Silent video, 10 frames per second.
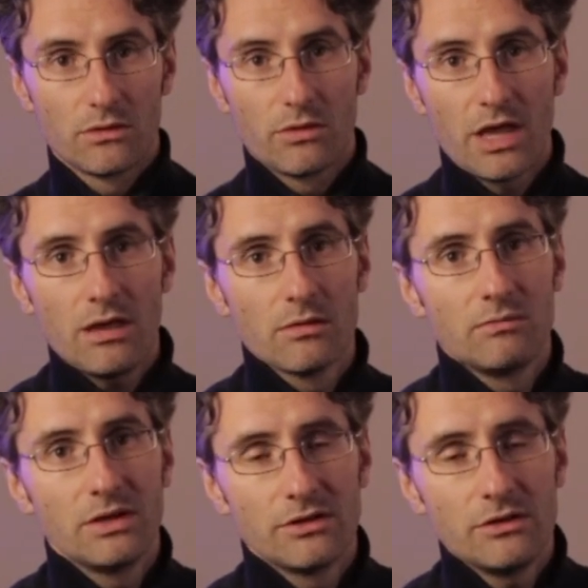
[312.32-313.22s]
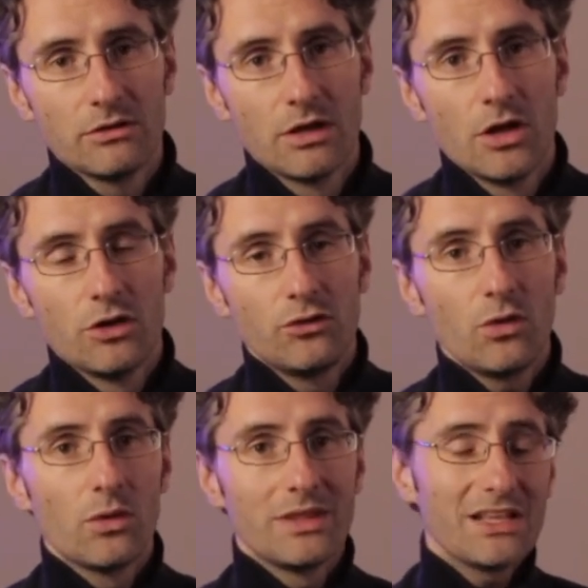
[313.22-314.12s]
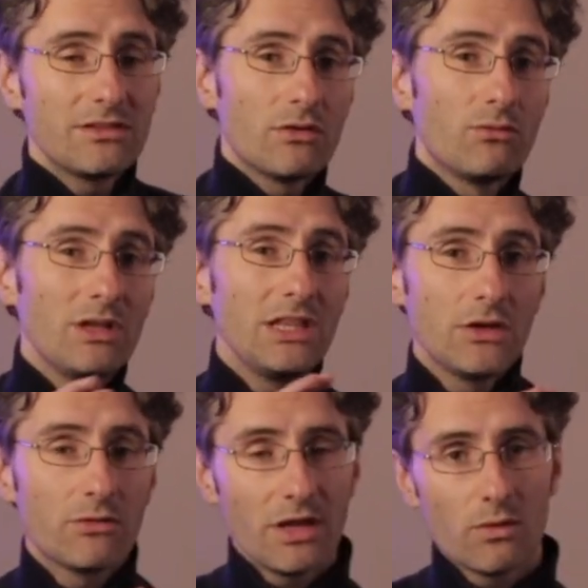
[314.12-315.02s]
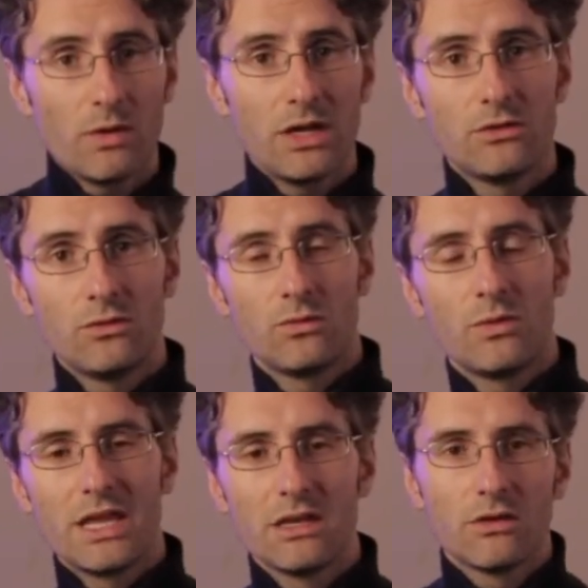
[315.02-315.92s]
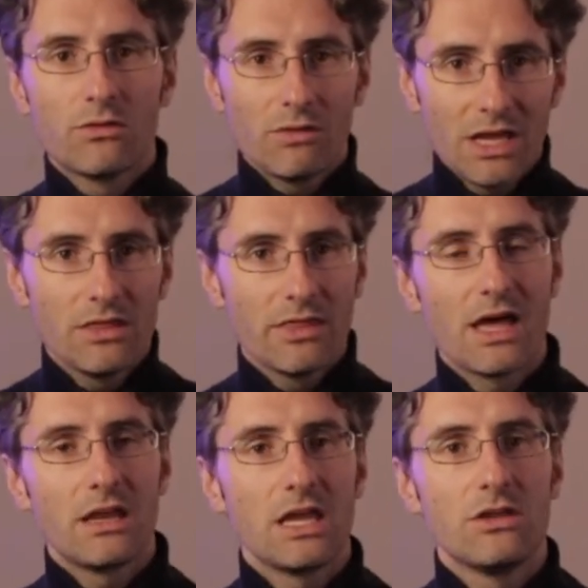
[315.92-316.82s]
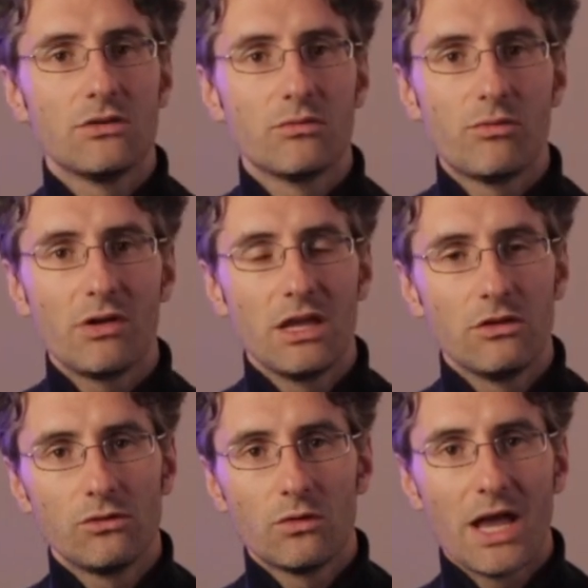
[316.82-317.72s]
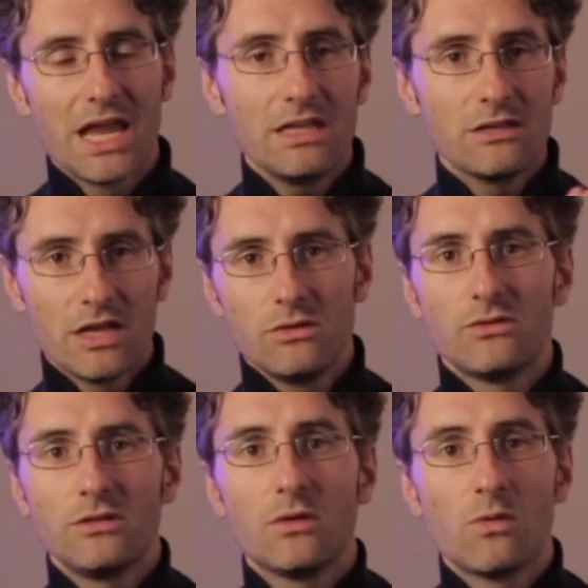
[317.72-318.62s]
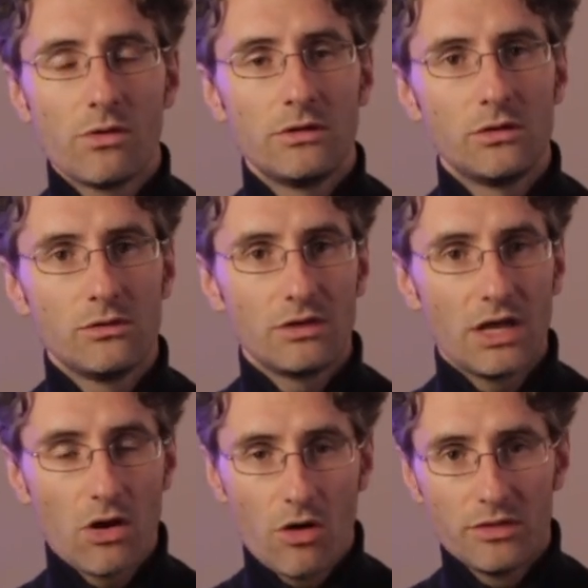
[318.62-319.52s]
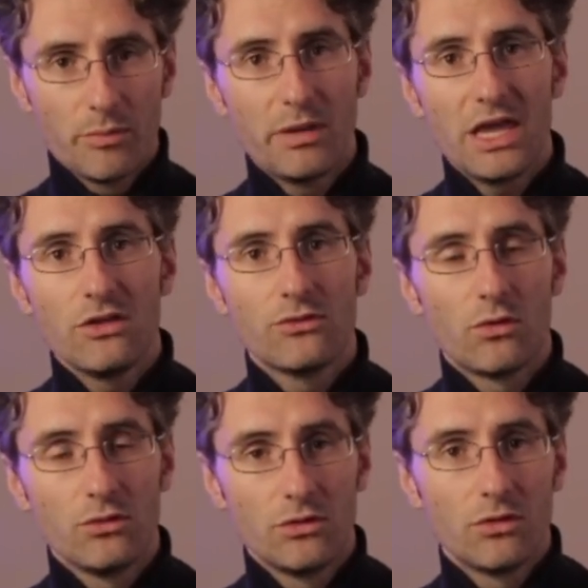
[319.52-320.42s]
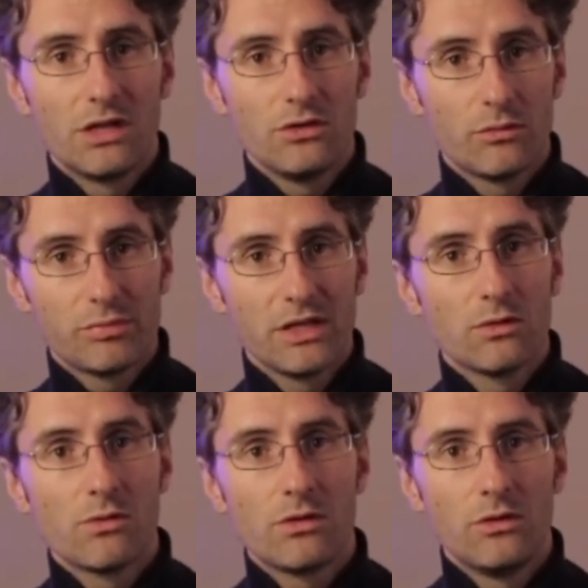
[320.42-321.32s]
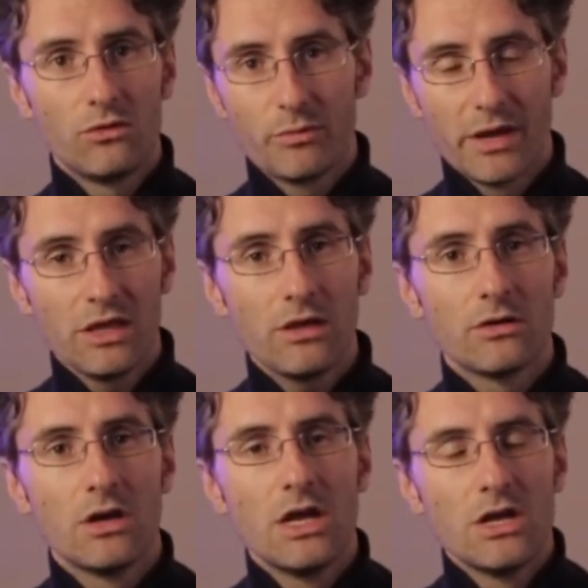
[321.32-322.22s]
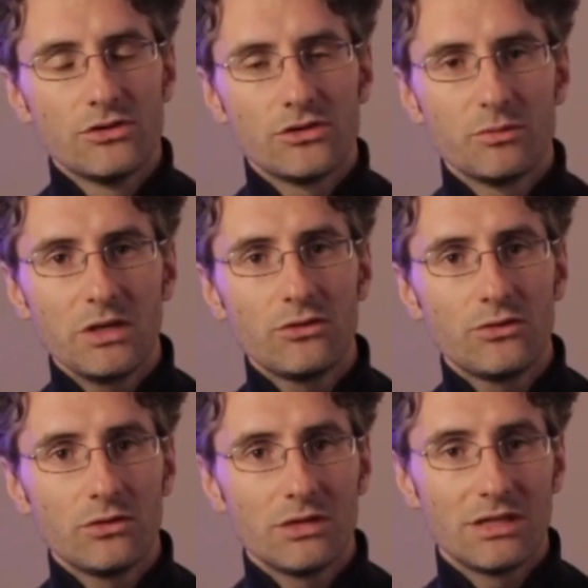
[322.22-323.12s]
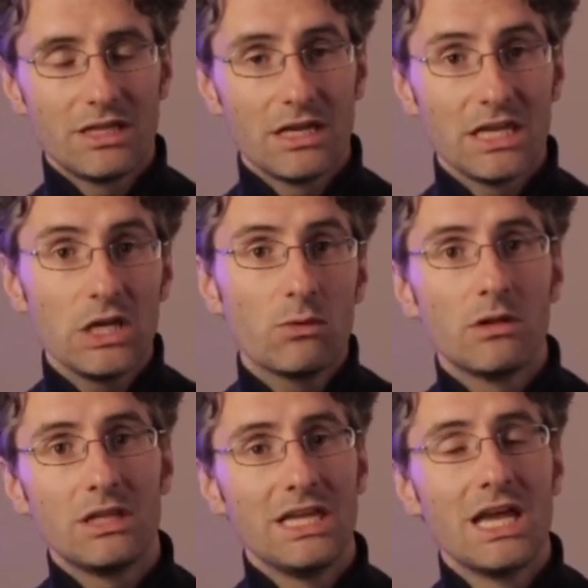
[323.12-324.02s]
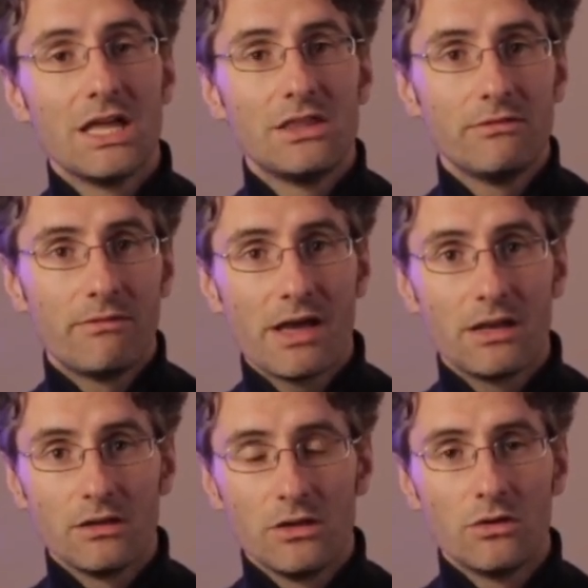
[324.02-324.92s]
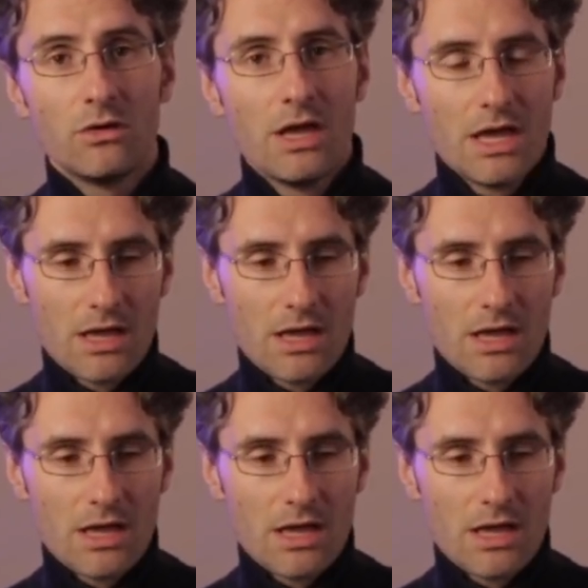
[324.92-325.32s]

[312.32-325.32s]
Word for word: Okay, makes sense? So that's a really great way to ingrain that in your brain. So anytime you see quarter notes on the page or you know that you're playing quarter notes by ear, just make sure that they're equally divided, you know?